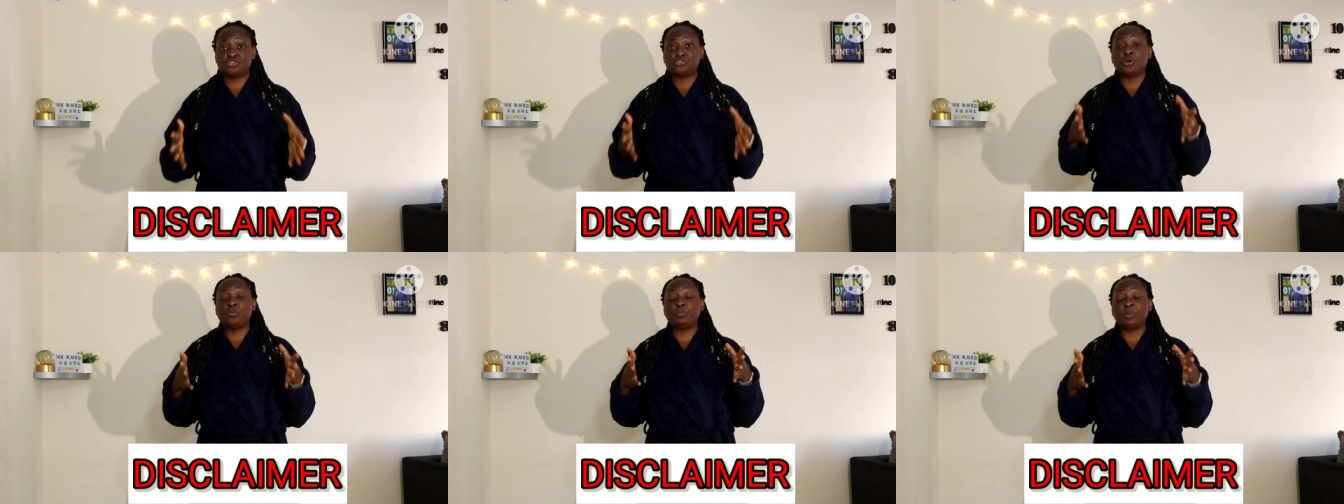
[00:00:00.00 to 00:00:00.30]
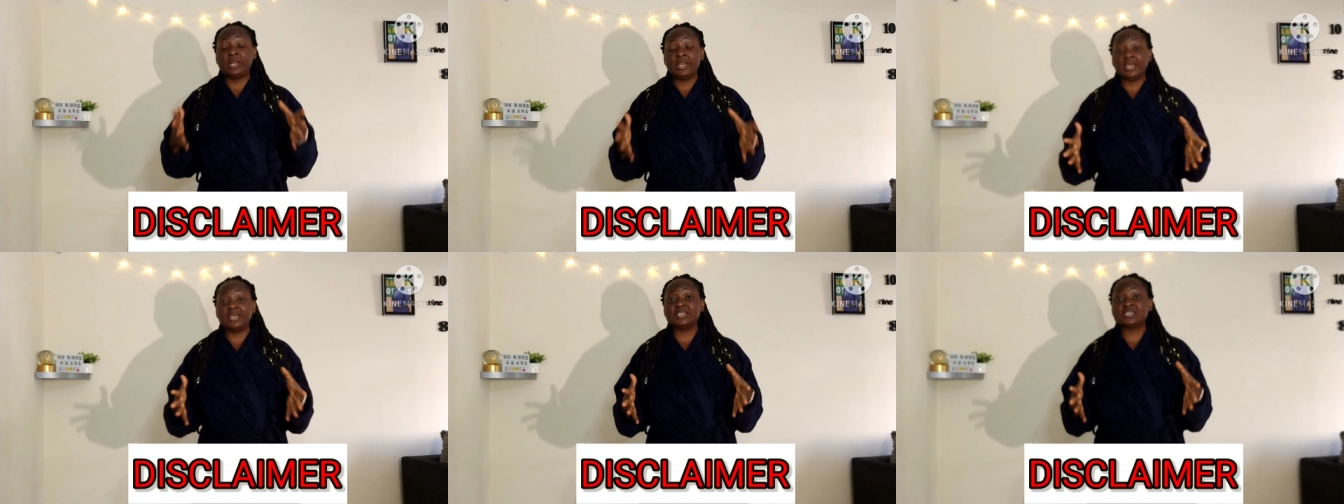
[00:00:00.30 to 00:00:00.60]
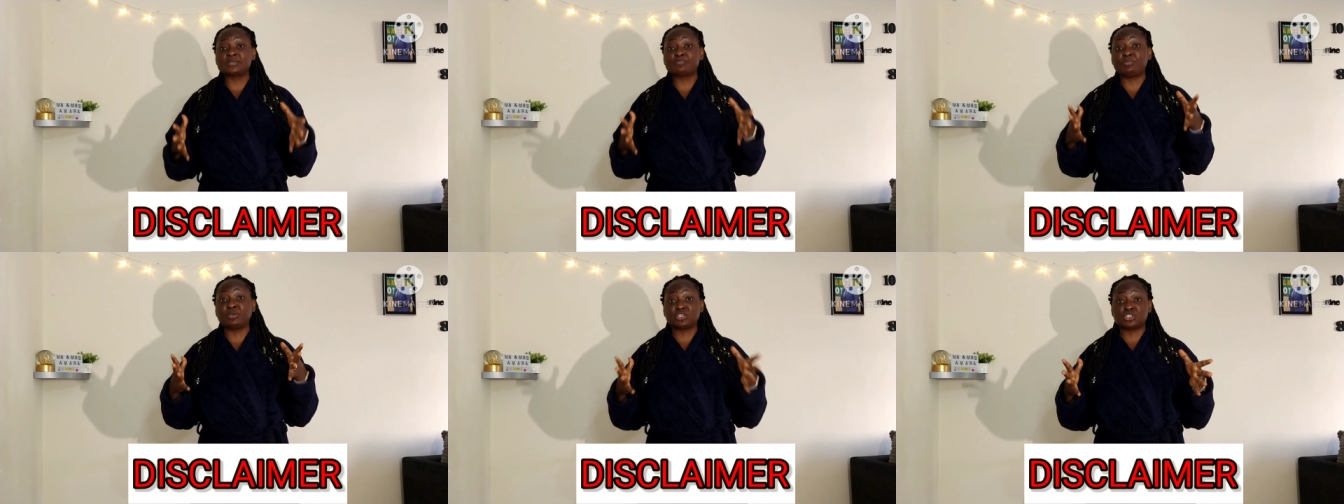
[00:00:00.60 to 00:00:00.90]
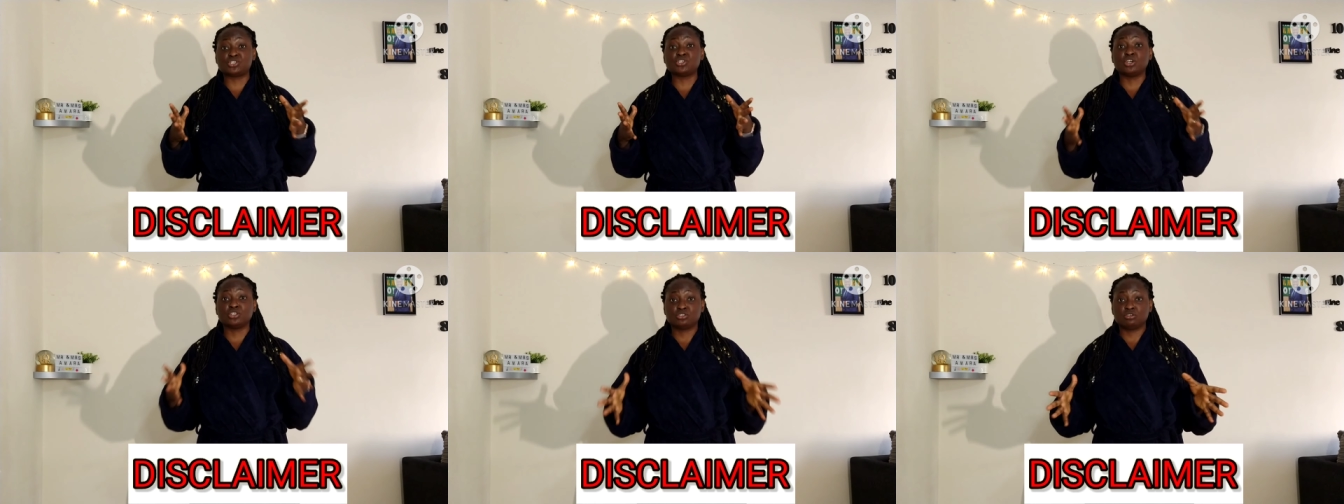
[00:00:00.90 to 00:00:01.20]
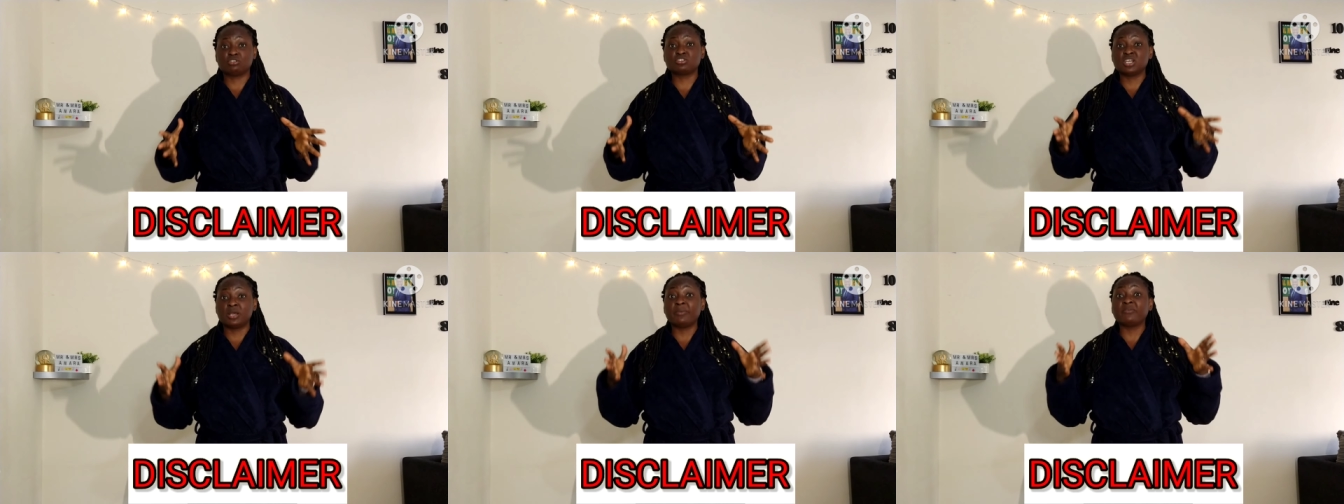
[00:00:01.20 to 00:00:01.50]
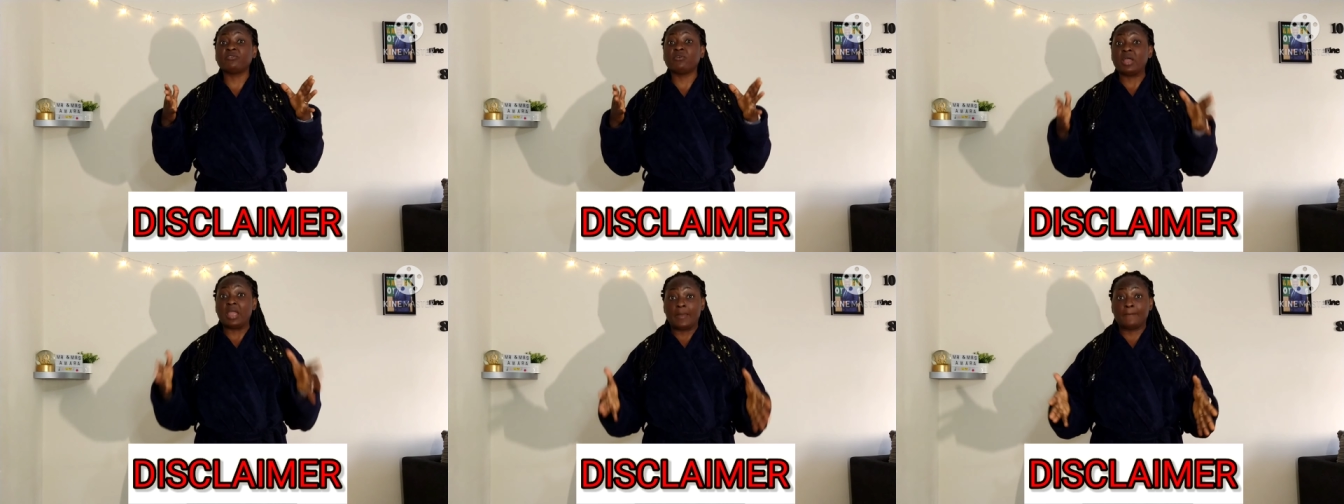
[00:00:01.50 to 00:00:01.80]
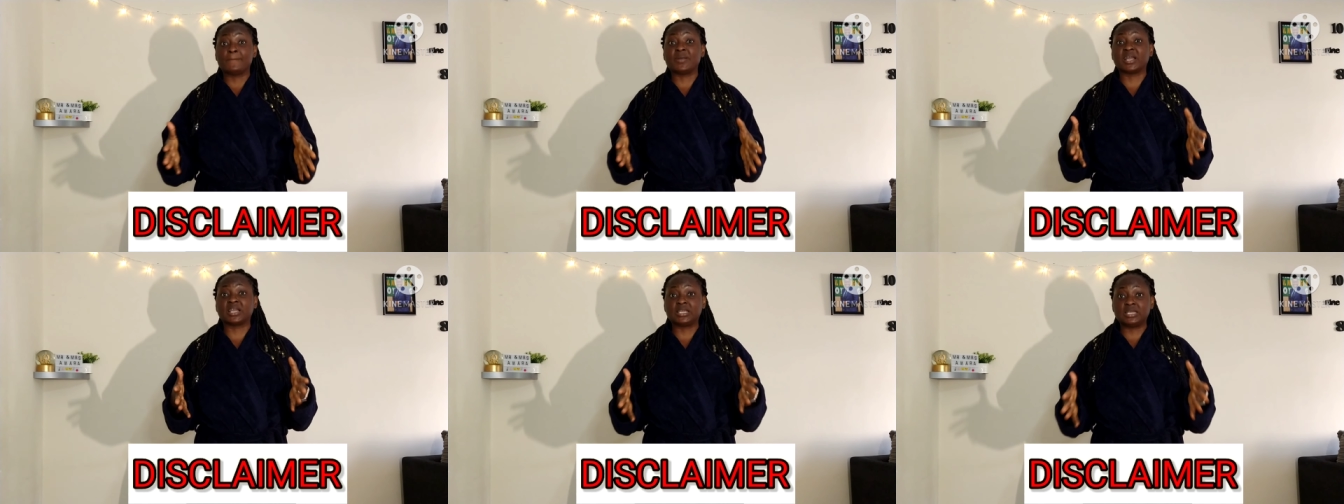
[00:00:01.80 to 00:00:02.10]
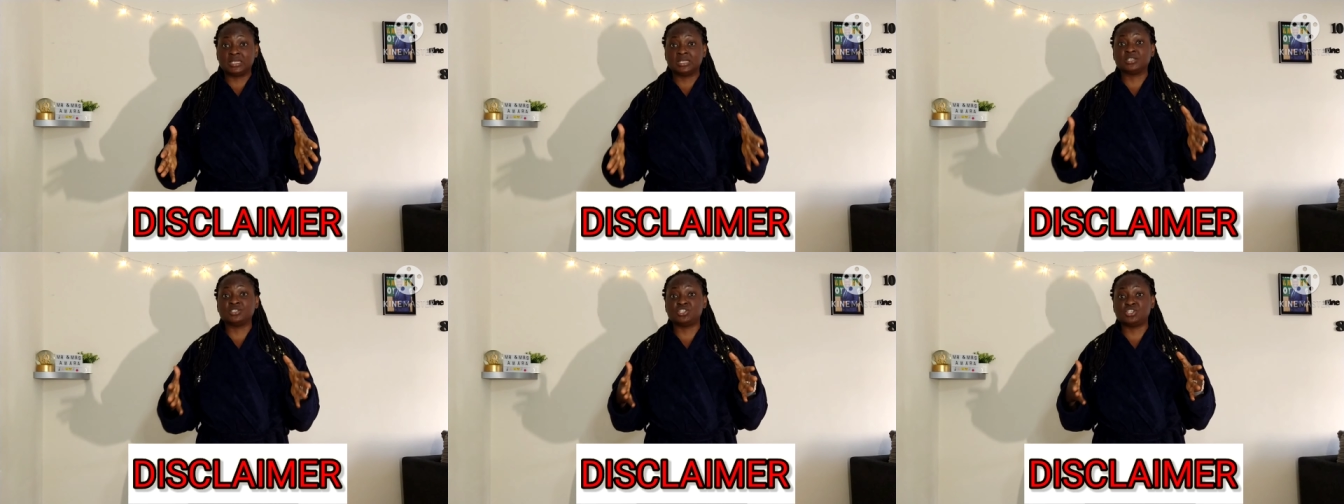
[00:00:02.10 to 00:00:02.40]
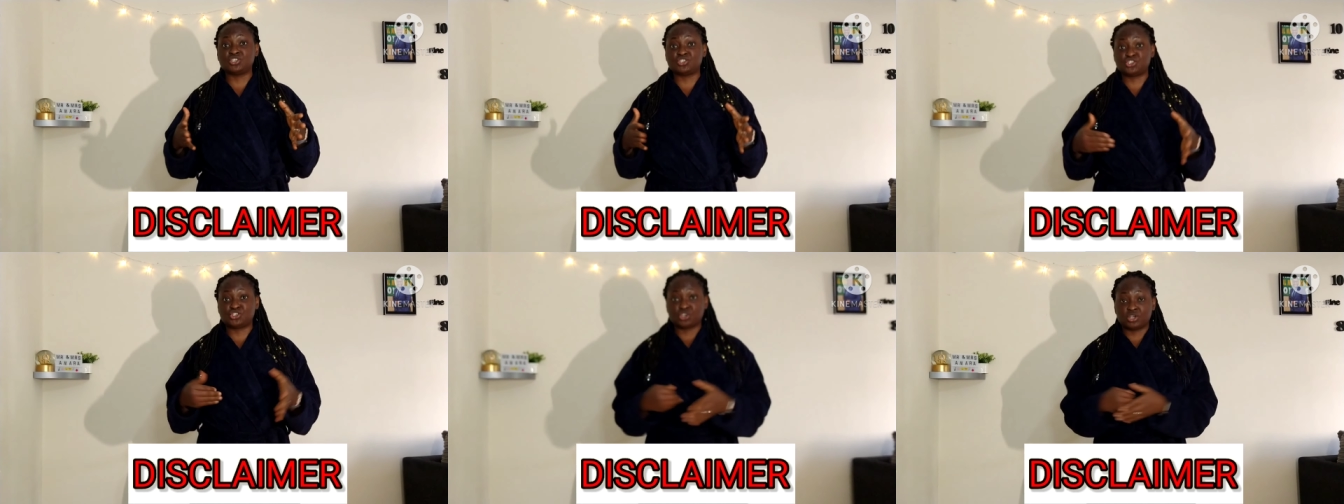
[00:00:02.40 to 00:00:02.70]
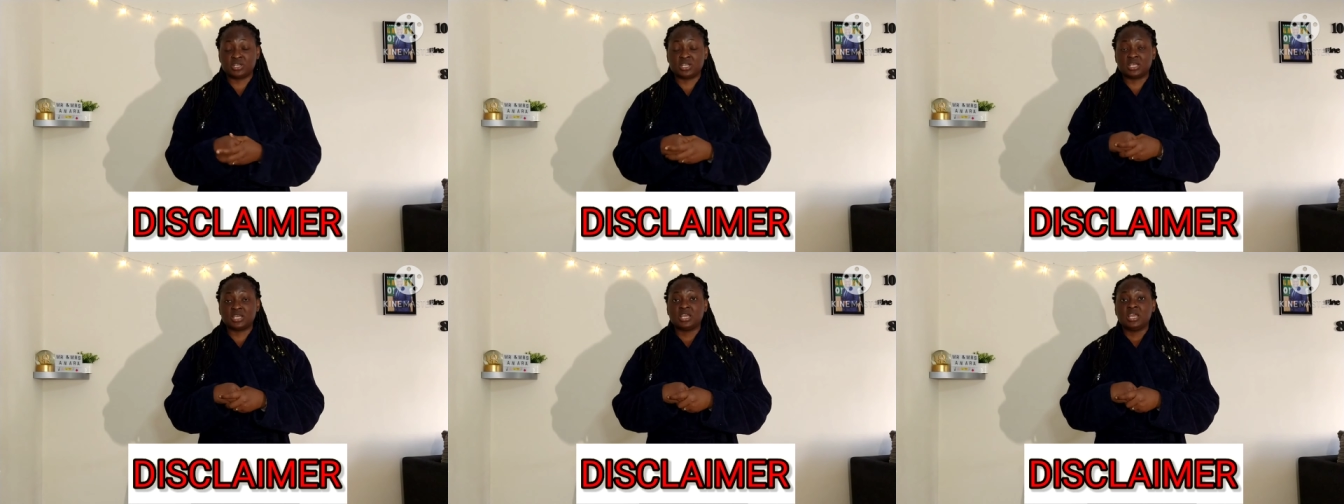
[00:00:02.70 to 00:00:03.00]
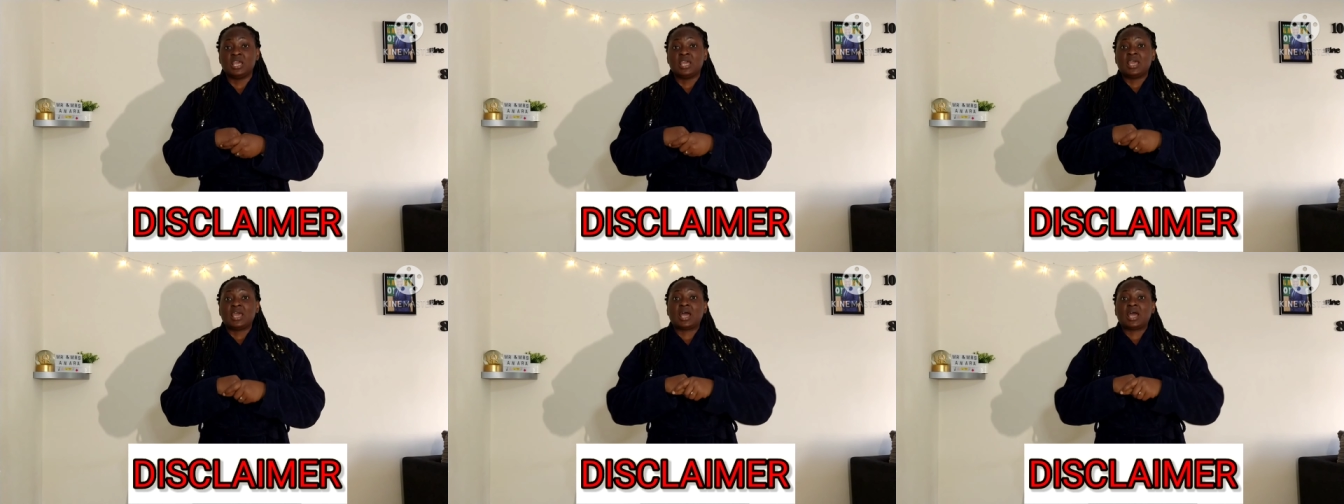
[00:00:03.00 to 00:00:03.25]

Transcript: So please speak to your doctor before embarking on this journey.